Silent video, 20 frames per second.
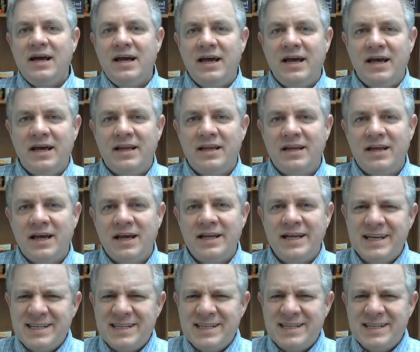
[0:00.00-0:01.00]
And and
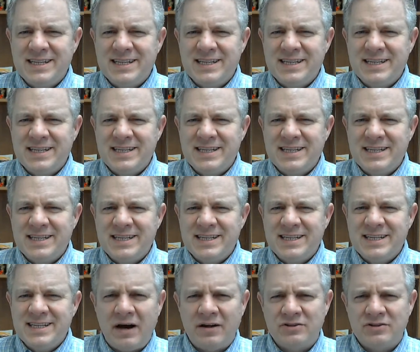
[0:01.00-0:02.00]
it's
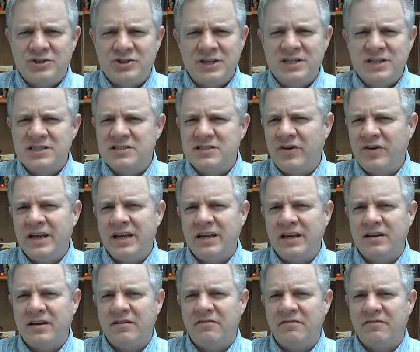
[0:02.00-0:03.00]
about Jesus
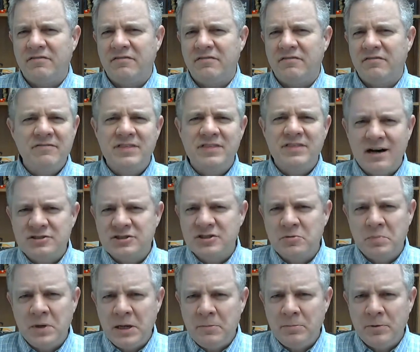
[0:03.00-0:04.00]
feeding five thousand
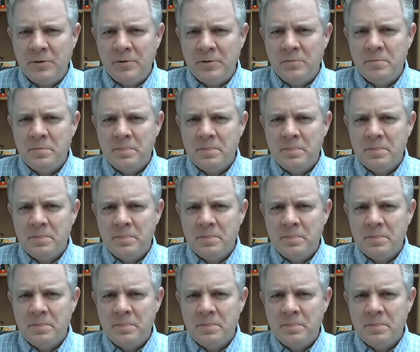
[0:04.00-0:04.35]
people.